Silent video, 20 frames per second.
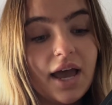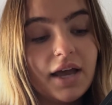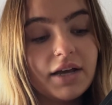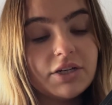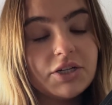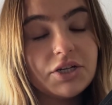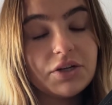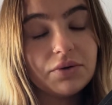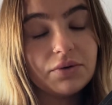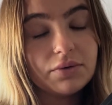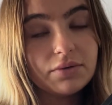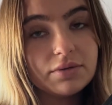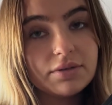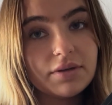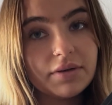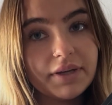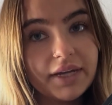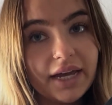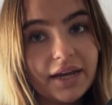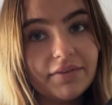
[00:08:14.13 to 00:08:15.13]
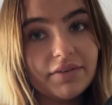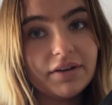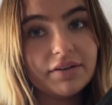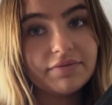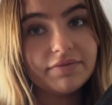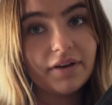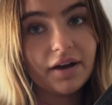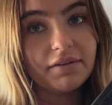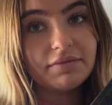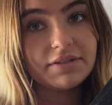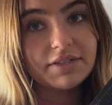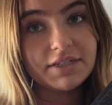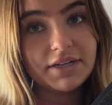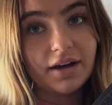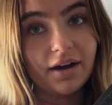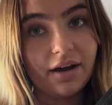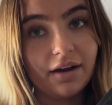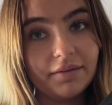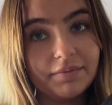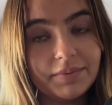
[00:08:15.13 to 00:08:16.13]
She also gave it a
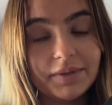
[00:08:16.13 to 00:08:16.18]
5-star.